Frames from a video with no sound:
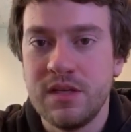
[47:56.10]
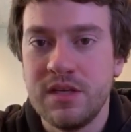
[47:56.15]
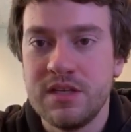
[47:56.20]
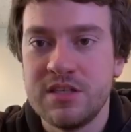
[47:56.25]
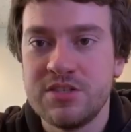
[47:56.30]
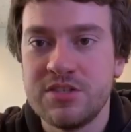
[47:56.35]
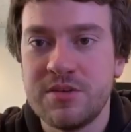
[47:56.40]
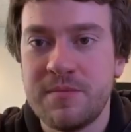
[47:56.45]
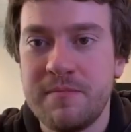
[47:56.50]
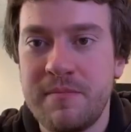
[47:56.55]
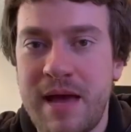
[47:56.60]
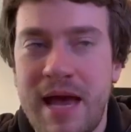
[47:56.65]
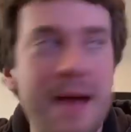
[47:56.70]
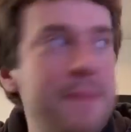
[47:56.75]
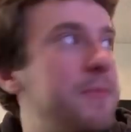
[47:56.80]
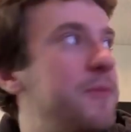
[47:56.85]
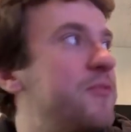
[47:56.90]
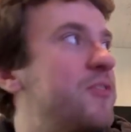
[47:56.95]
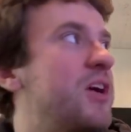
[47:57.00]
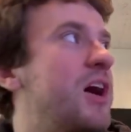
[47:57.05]
is there a map
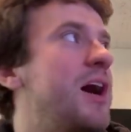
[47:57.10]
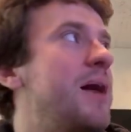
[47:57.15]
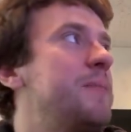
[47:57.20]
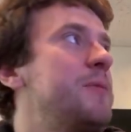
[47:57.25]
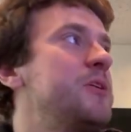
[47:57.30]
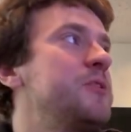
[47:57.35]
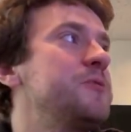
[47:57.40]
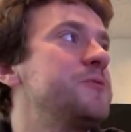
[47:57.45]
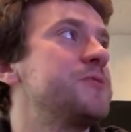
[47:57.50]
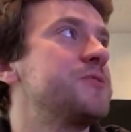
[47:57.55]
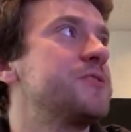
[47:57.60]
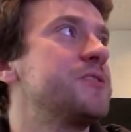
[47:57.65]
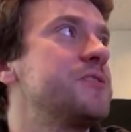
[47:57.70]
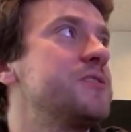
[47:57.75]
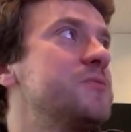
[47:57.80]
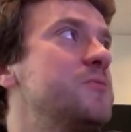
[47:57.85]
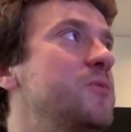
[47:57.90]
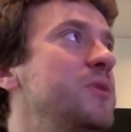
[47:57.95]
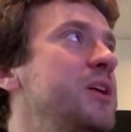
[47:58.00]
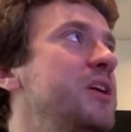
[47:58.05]
of comma users?
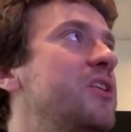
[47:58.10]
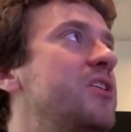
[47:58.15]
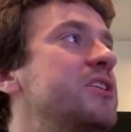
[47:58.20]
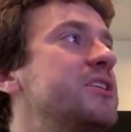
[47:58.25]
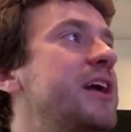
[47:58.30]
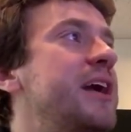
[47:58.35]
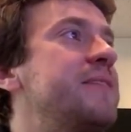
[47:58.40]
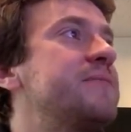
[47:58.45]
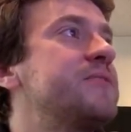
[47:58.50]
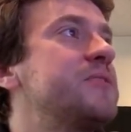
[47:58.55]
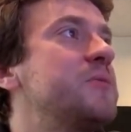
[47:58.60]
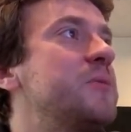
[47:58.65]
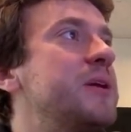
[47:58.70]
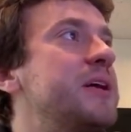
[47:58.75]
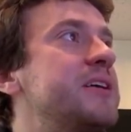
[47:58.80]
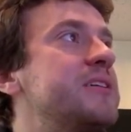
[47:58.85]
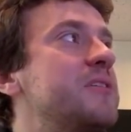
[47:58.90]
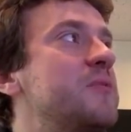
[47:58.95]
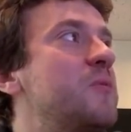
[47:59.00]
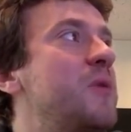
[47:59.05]
We are everywhere.
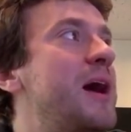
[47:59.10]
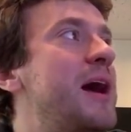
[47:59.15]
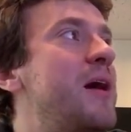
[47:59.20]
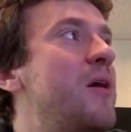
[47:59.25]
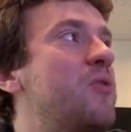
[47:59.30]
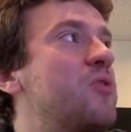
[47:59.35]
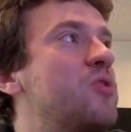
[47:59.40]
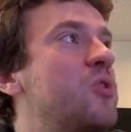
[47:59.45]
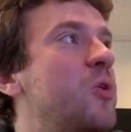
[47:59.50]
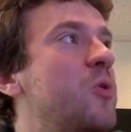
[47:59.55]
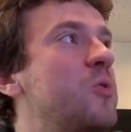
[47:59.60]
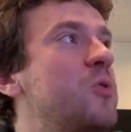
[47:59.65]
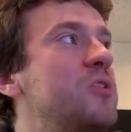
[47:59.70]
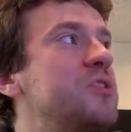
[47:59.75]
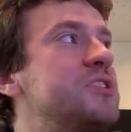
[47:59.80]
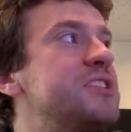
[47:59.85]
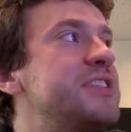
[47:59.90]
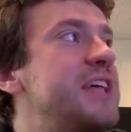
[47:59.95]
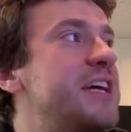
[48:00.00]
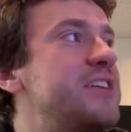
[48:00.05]
Wow, total
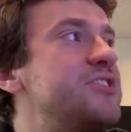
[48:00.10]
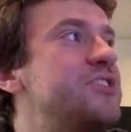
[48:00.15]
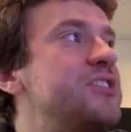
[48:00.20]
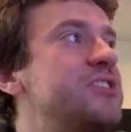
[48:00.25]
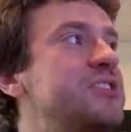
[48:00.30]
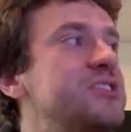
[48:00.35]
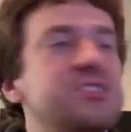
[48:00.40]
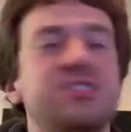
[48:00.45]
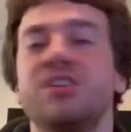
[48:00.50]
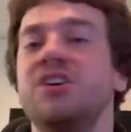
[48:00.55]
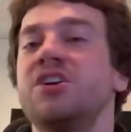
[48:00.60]
sessions.